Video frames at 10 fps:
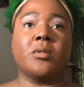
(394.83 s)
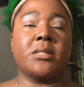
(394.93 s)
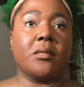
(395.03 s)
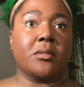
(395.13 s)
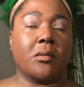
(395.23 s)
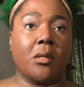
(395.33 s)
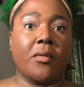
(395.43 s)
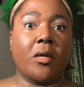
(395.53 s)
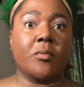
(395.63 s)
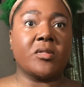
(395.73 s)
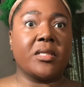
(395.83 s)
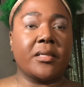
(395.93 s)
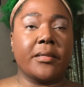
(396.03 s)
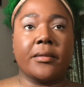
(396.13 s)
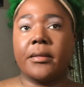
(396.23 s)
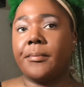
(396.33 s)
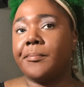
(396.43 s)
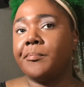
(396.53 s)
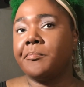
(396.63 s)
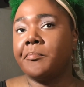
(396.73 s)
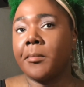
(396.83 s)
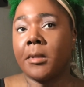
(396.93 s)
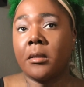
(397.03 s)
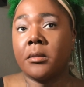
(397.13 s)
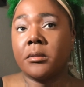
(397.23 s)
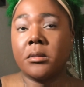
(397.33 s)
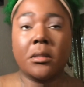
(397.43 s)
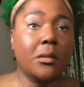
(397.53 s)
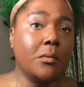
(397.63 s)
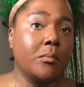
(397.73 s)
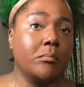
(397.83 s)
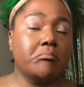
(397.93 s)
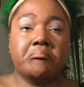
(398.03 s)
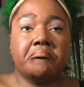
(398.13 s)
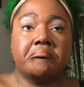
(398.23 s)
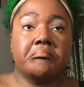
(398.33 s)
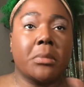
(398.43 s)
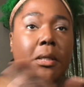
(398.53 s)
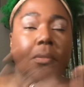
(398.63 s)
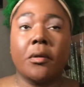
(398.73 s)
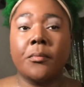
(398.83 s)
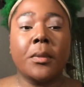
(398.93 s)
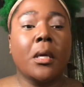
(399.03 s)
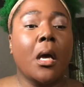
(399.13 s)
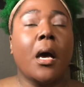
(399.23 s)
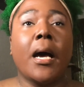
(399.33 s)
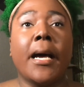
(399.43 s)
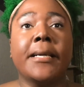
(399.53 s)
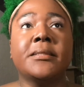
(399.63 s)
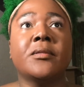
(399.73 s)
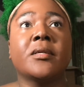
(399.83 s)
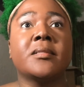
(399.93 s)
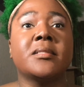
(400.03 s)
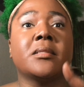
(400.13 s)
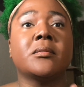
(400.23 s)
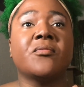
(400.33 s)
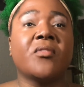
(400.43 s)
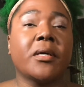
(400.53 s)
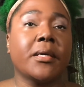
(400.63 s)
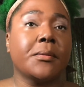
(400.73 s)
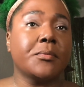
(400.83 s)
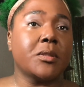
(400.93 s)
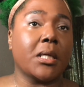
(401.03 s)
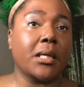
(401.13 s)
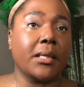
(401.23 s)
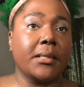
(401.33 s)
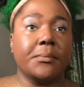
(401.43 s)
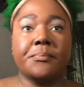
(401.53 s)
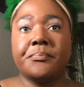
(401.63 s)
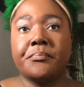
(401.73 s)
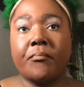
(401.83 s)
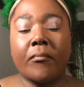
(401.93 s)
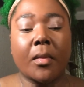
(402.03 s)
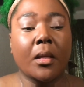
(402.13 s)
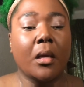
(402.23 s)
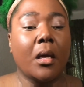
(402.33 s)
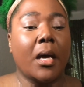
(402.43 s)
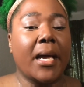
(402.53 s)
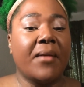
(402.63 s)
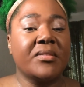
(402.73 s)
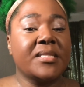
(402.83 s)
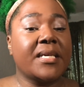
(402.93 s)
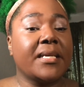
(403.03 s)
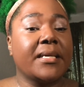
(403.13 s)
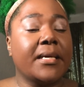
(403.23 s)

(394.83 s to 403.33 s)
was down so low that I almost didn't hear it. So, I don't know. I did the Conceal and Define to highlight. I haven't set it